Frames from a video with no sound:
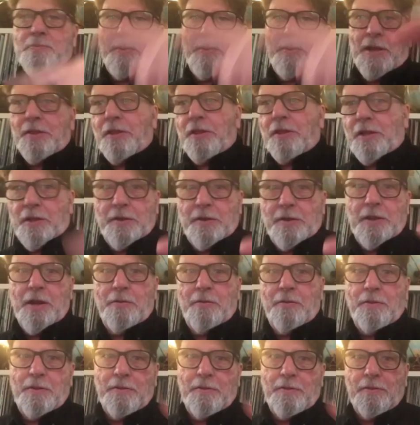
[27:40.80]
bit that
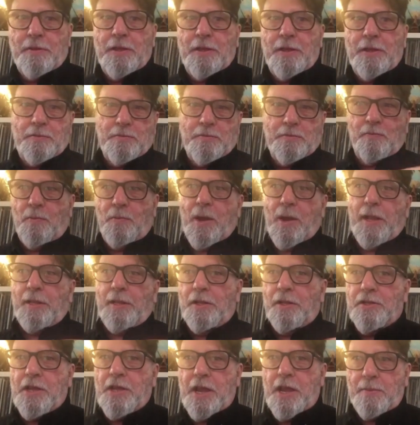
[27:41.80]
they wind
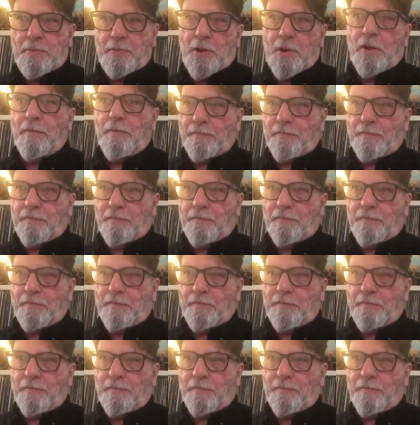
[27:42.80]
the tape on,